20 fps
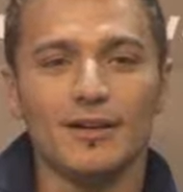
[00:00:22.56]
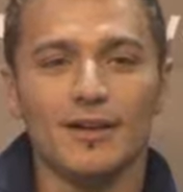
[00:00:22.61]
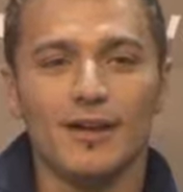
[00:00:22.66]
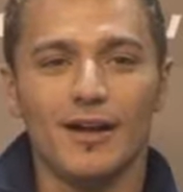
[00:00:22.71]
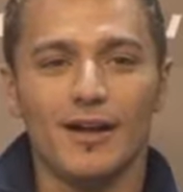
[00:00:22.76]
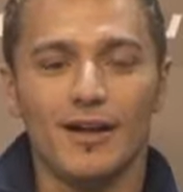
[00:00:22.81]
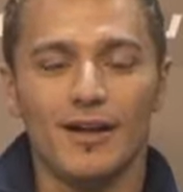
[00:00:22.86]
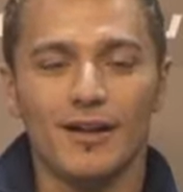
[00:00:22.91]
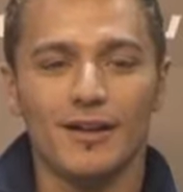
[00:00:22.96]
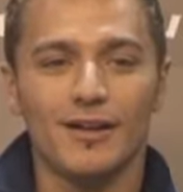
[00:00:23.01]

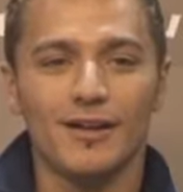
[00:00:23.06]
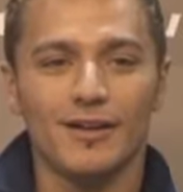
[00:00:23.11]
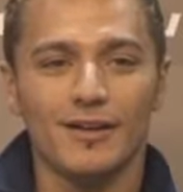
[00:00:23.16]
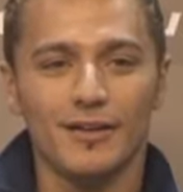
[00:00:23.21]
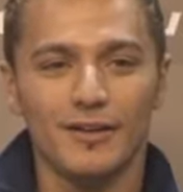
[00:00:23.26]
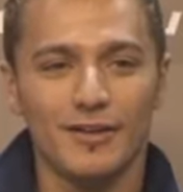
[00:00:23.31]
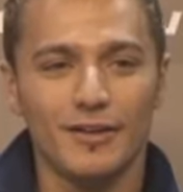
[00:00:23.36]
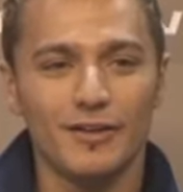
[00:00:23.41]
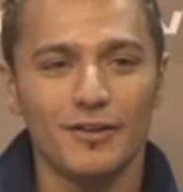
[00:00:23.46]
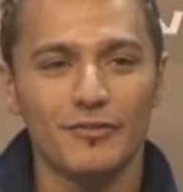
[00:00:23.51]
Ah,
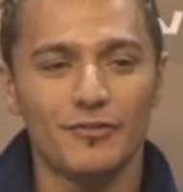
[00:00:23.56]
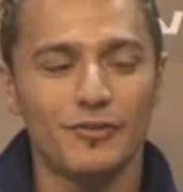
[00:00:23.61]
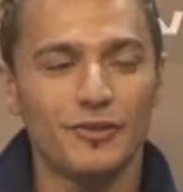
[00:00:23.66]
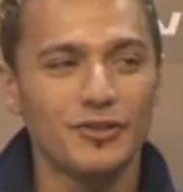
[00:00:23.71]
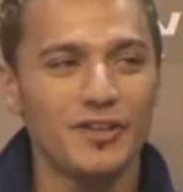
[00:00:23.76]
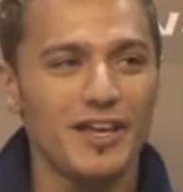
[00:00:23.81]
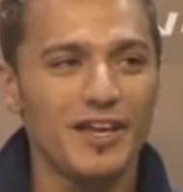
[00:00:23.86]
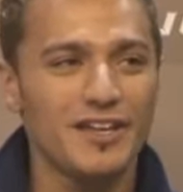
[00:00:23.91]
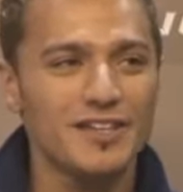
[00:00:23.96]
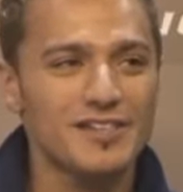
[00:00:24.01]
uh, in a few
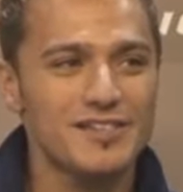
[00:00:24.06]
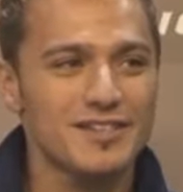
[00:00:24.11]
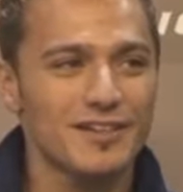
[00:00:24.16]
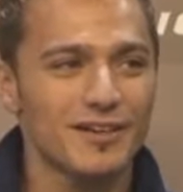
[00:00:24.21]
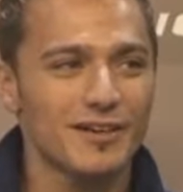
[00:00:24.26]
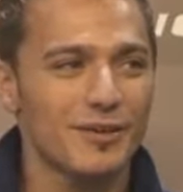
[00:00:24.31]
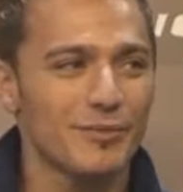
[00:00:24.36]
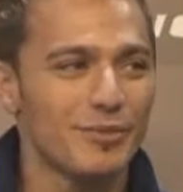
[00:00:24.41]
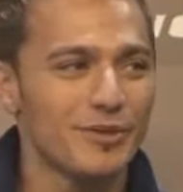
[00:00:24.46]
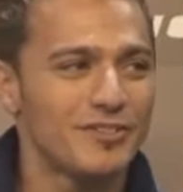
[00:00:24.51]
days,
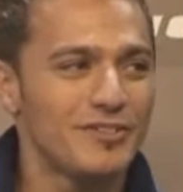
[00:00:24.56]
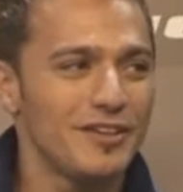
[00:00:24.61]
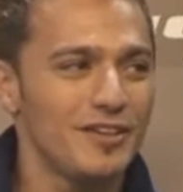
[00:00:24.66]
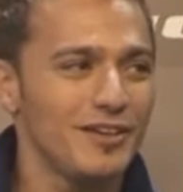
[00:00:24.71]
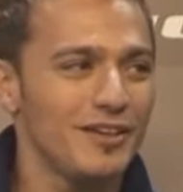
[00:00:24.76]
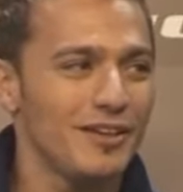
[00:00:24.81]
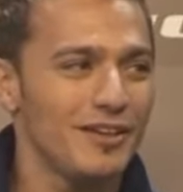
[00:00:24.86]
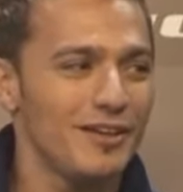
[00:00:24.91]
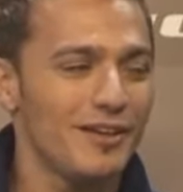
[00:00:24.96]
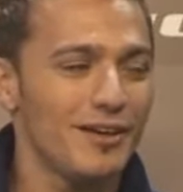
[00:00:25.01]
uh,
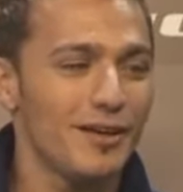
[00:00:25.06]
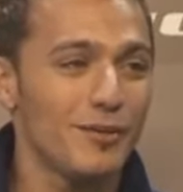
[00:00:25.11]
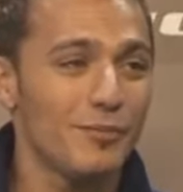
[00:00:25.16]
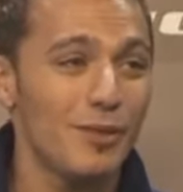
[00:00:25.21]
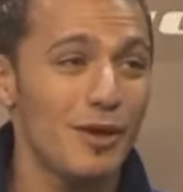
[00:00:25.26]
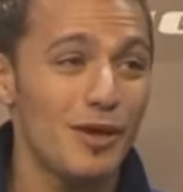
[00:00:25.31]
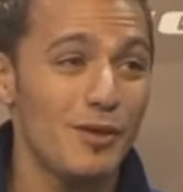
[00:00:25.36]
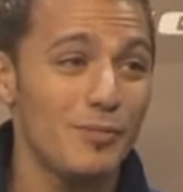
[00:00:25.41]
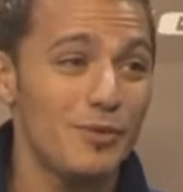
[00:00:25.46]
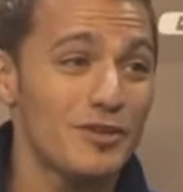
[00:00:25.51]
Bettini
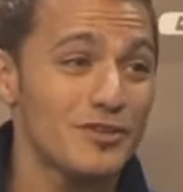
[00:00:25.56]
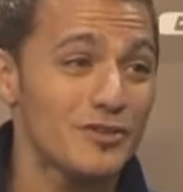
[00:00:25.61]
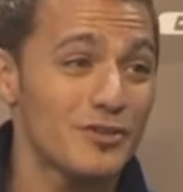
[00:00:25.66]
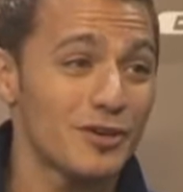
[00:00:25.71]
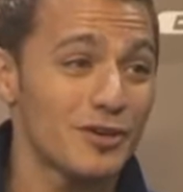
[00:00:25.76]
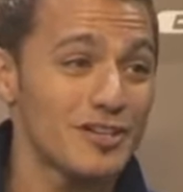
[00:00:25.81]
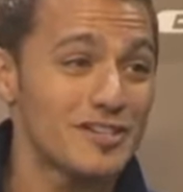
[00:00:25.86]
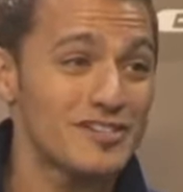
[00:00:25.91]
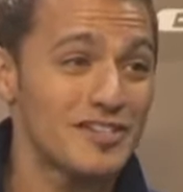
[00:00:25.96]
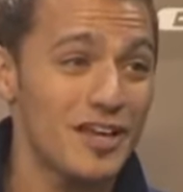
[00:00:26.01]
maybe is
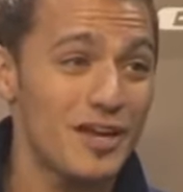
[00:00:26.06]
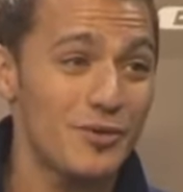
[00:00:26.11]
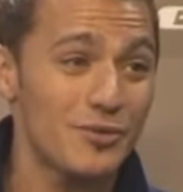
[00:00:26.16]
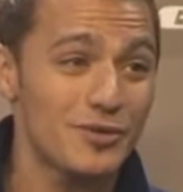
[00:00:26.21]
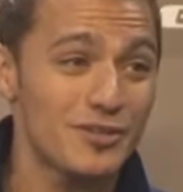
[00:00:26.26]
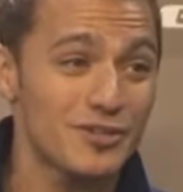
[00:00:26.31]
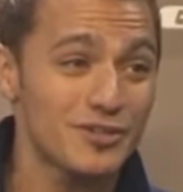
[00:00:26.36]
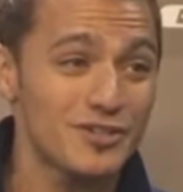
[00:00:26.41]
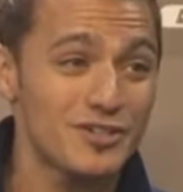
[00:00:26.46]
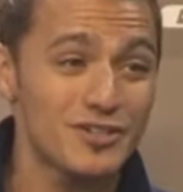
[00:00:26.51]
going to stay
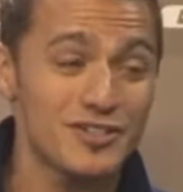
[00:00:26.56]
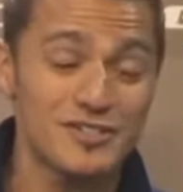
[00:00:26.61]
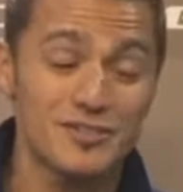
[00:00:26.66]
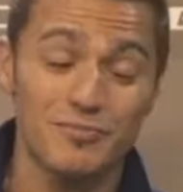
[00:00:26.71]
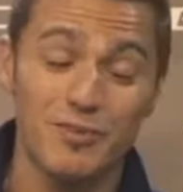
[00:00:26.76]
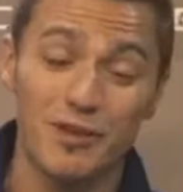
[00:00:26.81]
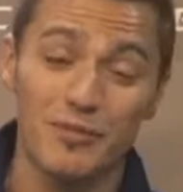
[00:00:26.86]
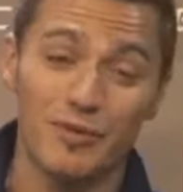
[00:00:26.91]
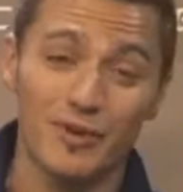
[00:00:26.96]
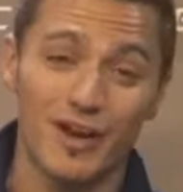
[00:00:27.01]
with the jersey,
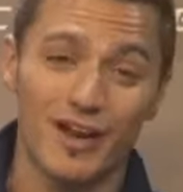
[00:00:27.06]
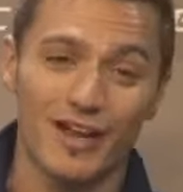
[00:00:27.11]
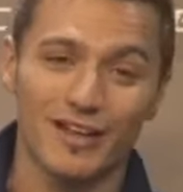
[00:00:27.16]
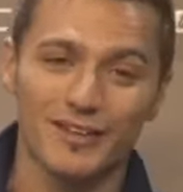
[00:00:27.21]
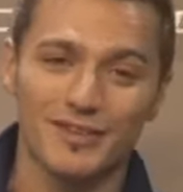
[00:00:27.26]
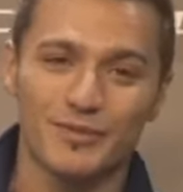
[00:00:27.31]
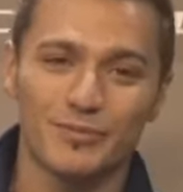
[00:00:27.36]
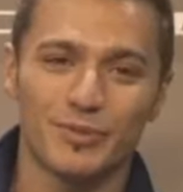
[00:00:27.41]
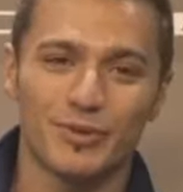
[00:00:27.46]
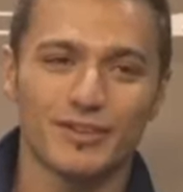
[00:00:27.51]
maybe
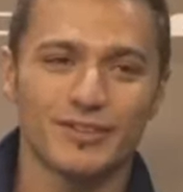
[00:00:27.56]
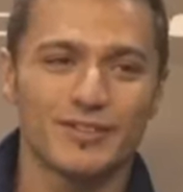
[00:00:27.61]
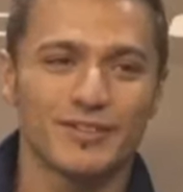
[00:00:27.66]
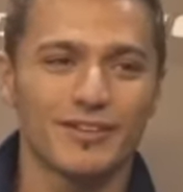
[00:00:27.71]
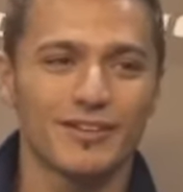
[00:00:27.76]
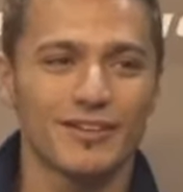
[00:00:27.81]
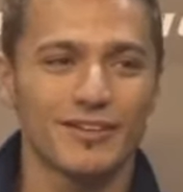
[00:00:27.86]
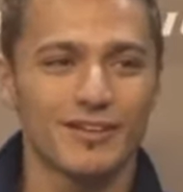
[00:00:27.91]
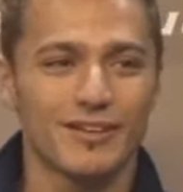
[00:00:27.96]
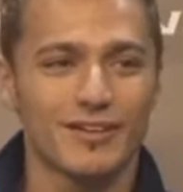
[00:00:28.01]
not, but...
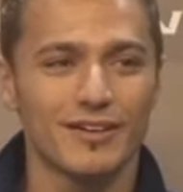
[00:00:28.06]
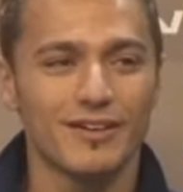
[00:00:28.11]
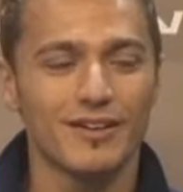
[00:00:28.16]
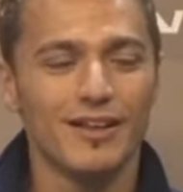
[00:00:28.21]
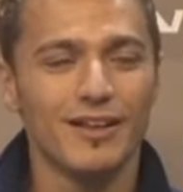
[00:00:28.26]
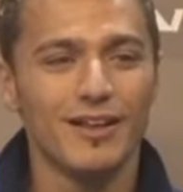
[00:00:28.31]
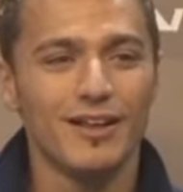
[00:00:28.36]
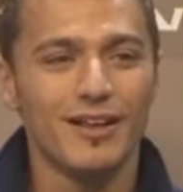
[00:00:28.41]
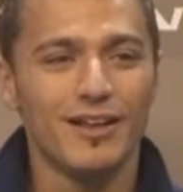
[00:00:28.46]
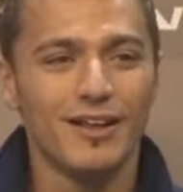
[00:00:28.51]
Uh
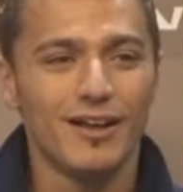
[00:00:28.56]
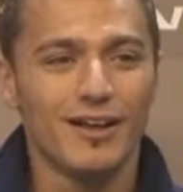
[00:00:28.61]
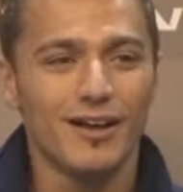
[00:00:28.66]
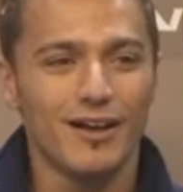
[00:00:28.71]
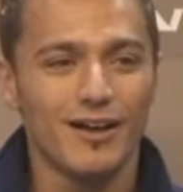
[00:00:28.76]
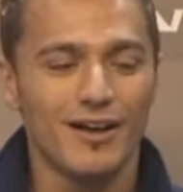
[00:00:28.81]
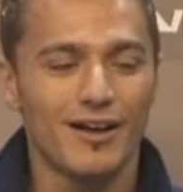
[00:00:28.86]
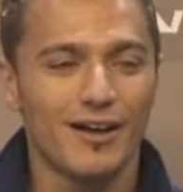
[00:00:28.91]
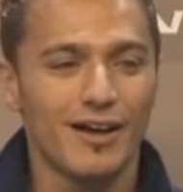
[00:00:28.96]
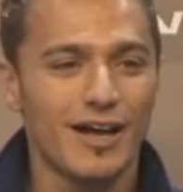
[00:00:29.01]
uh,
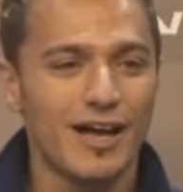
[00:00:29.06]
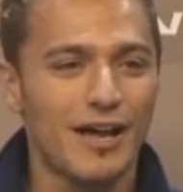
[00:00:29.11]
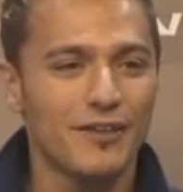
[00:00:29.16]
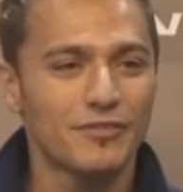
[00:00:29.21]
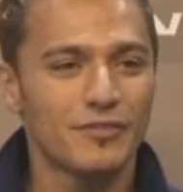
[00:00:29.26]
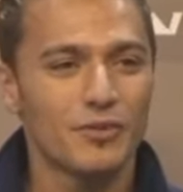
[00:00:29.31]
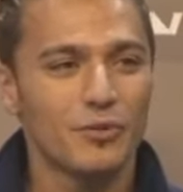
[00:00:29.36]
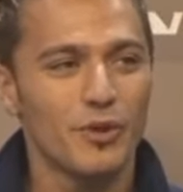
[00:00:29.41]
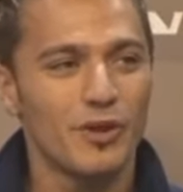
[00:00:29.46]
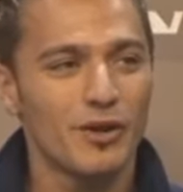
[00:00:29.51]
I
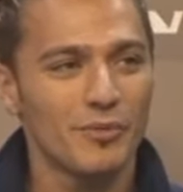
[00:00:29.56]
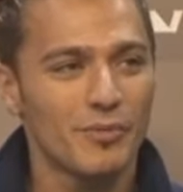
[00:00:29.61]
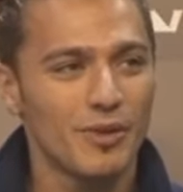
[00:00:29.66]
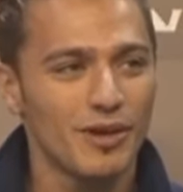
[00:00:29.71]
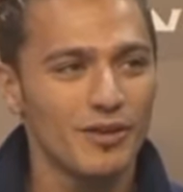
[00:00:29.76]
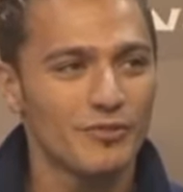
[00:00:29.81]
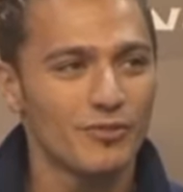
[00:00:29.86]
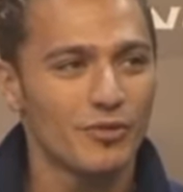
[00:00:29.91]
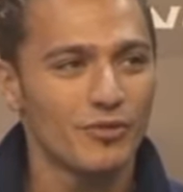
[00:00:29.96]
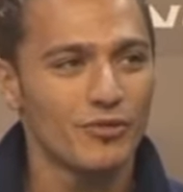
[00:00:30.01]
have to wear
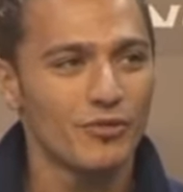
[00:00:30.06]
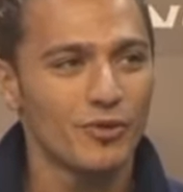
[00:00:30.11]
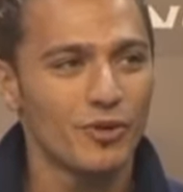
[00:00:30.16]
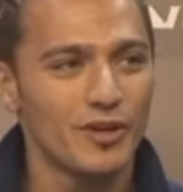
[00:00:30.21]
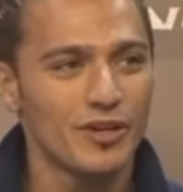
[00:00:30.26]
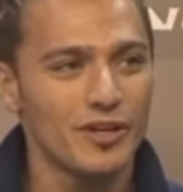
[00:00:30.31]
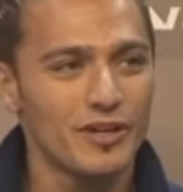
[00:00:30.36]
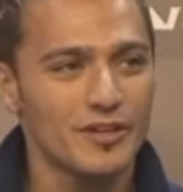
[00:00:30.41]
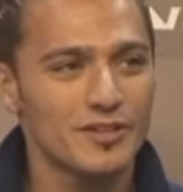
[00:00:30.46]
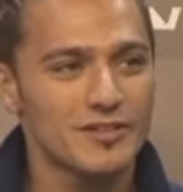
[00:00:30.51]
mine for four
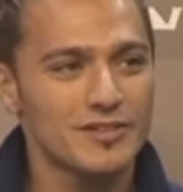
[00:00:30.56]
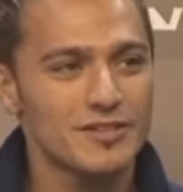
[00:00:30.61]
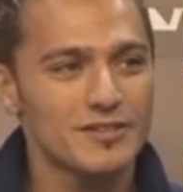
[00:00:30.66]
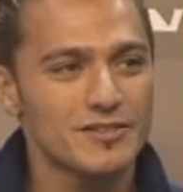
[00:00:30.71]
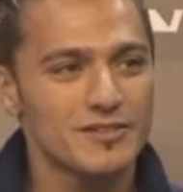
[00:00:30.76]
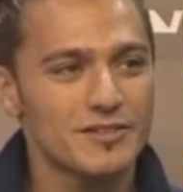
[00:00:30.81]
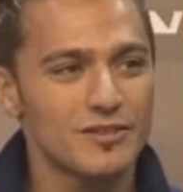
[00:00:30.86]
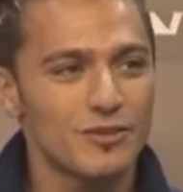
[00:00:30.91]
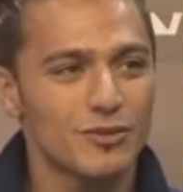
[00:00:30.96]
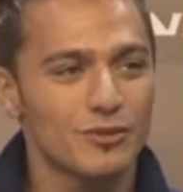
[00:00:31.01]
years,
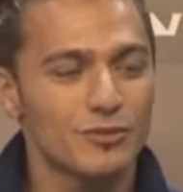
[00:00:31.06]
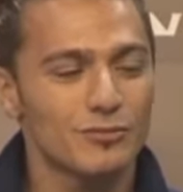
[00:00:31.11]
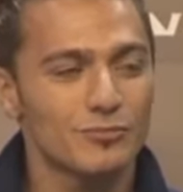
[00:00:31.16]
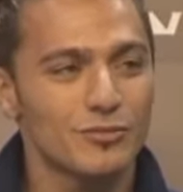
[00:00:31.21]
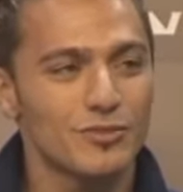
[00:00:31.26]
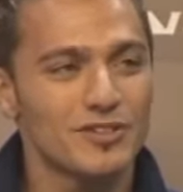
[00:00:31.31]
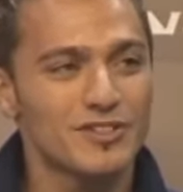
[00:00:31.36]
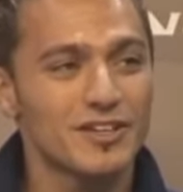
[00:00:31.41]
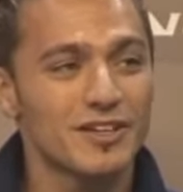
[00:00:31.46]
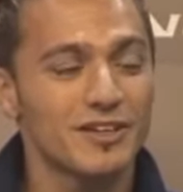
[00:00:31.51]
so
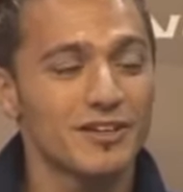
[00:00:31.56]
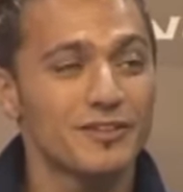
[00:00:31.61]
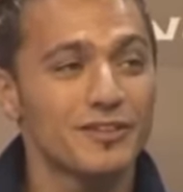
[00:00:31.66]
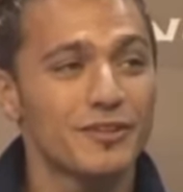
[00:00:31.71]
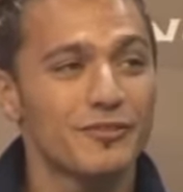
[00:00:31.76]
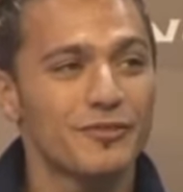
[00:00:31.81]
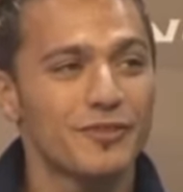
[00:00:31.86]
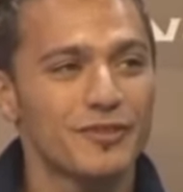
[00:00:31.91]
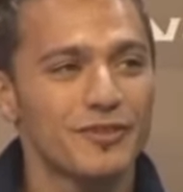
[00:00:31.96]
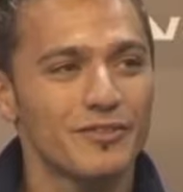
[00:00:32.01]
it's kind of
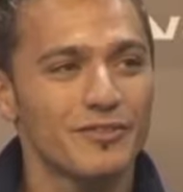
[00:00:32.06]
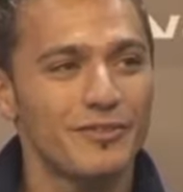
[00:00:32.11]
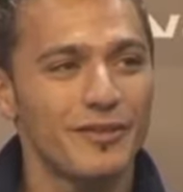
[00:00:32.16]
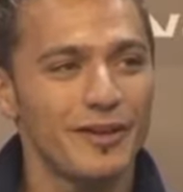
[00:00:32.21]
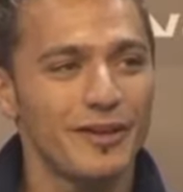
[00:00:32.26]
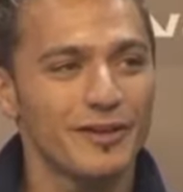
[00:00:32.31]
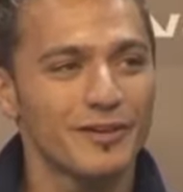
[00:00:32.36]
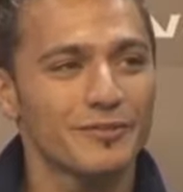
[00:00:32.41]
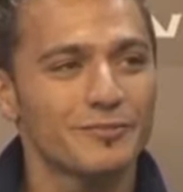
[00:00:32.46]
different thing.